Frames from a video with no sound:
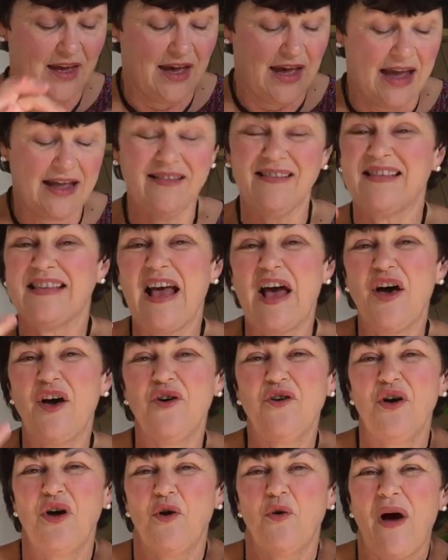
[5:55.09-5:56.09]
And
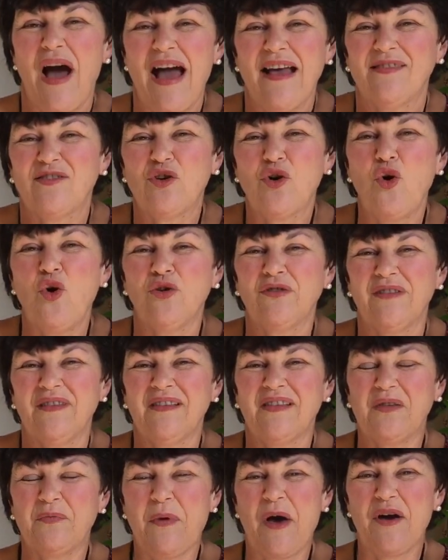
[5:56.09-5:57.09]
so, as Gordon
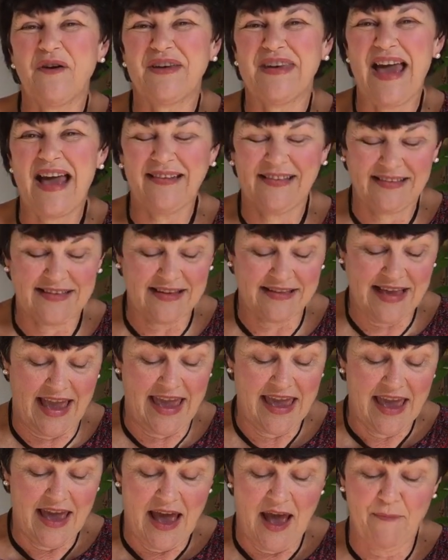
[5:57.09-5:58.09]
spoke
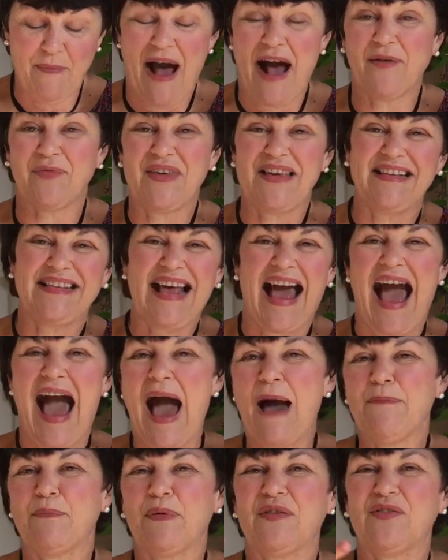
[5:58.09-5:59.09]
yesterday about these
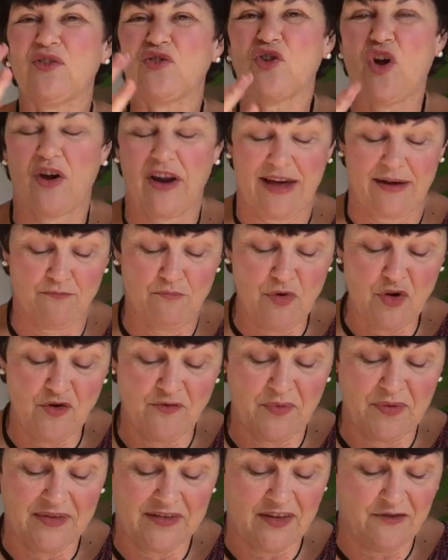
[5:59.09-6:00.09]
apostolic
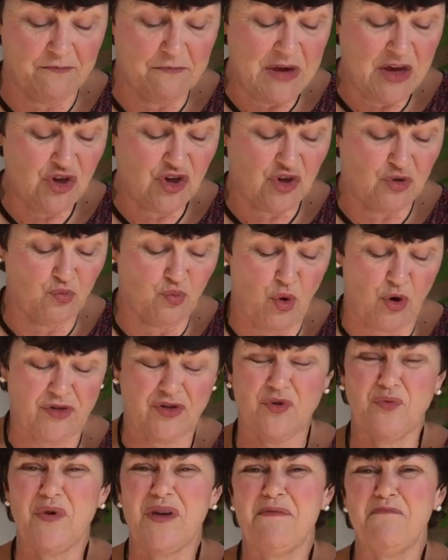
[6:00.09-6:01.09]
movements of mission, what
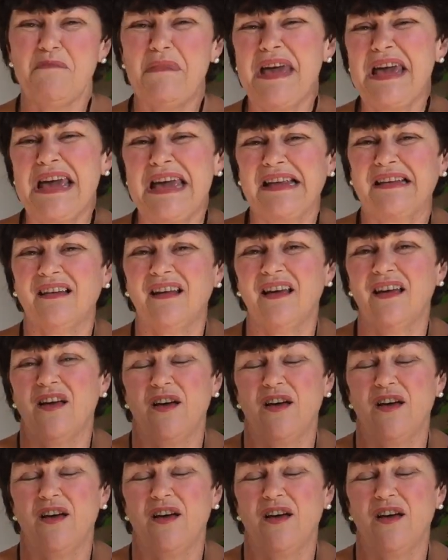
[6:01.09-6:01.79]
do we mean?